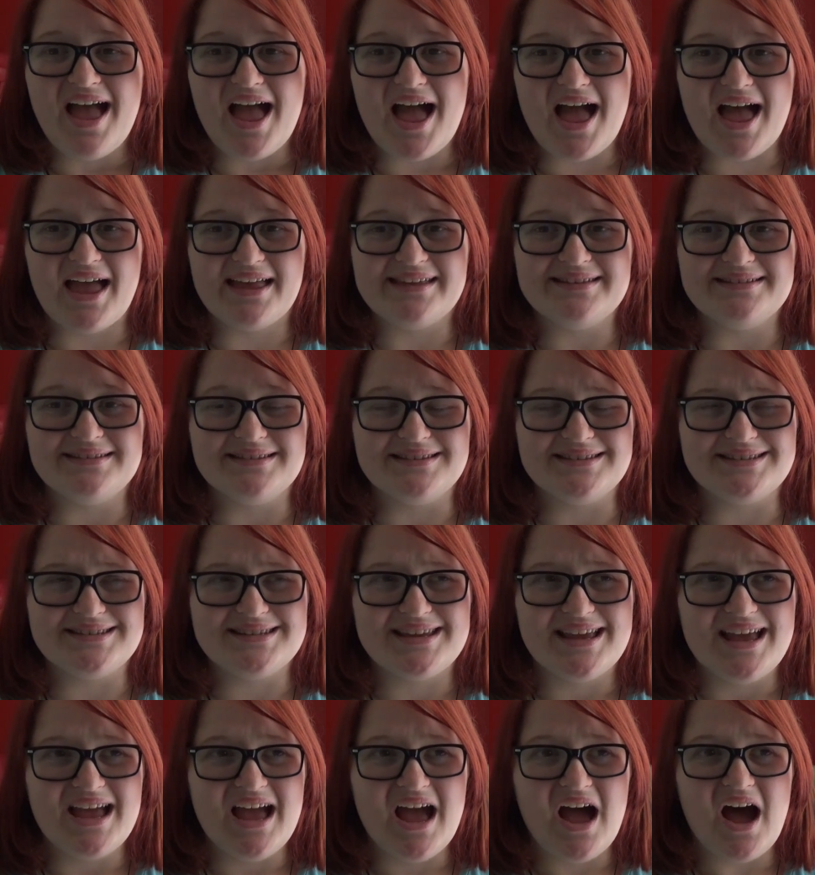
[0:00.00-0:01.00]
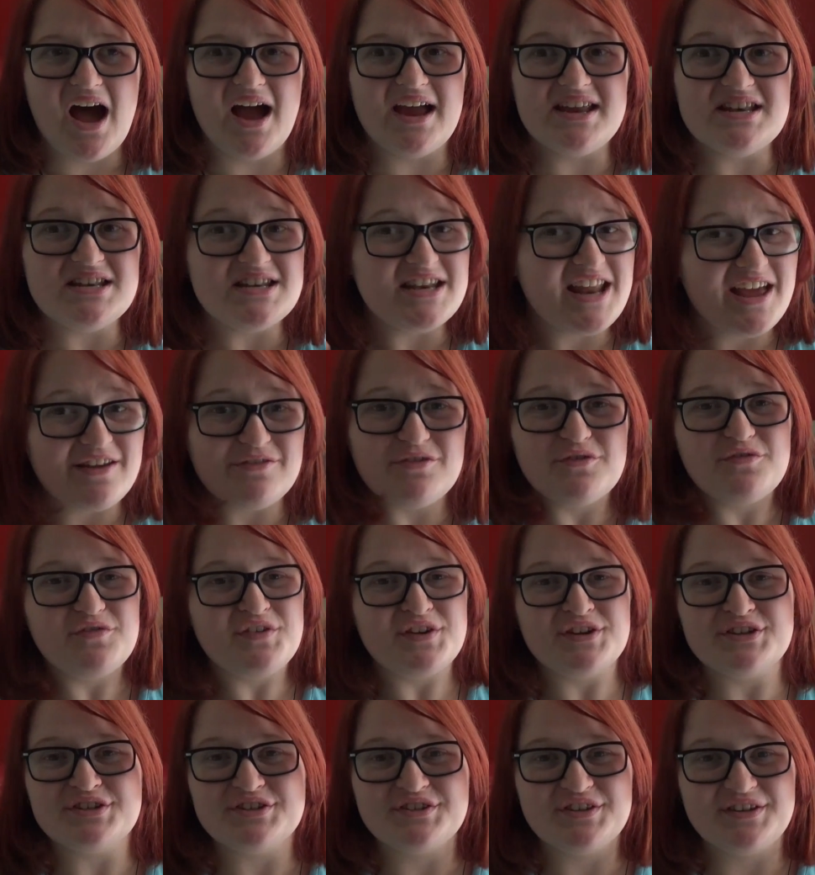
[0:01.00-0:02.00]
and I never
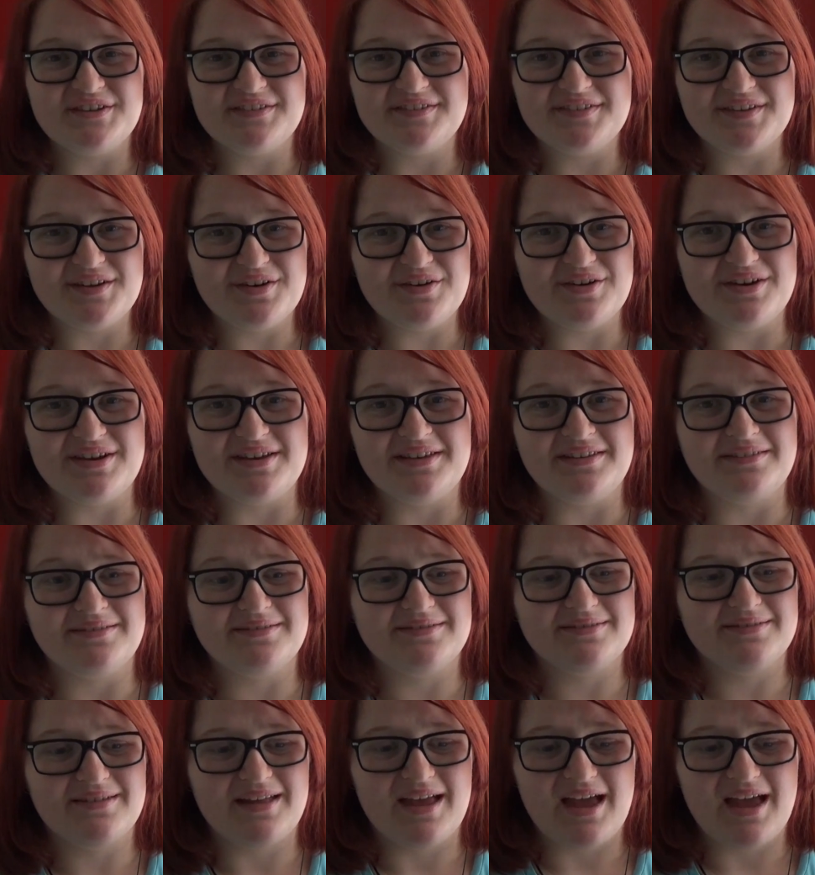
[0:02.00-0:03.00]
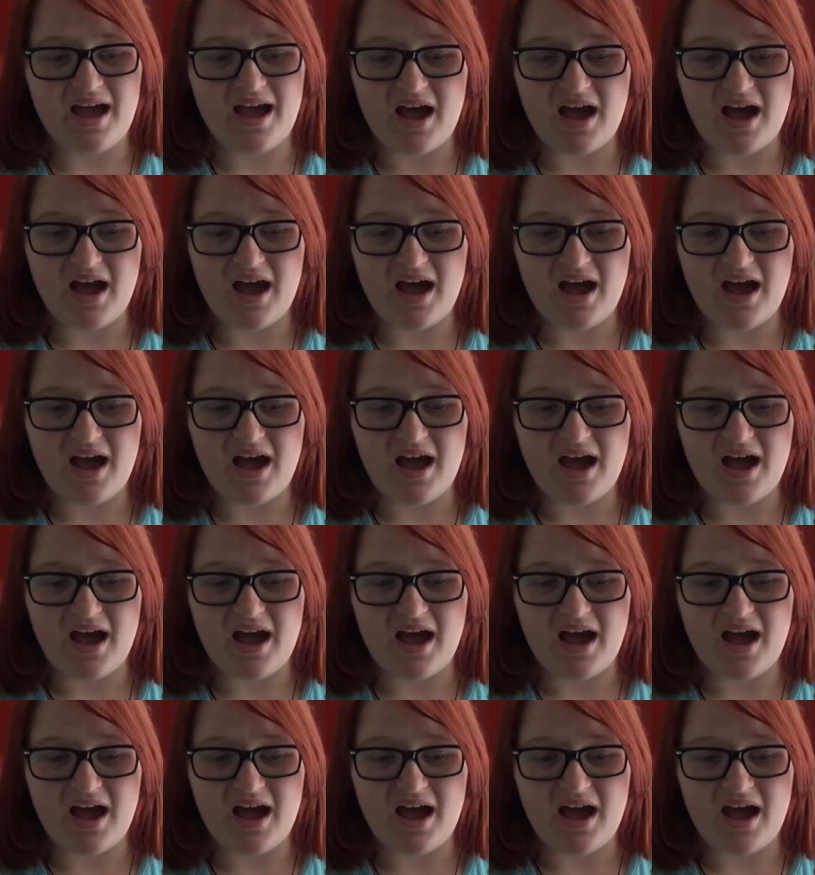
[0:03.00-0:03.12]
finished these series.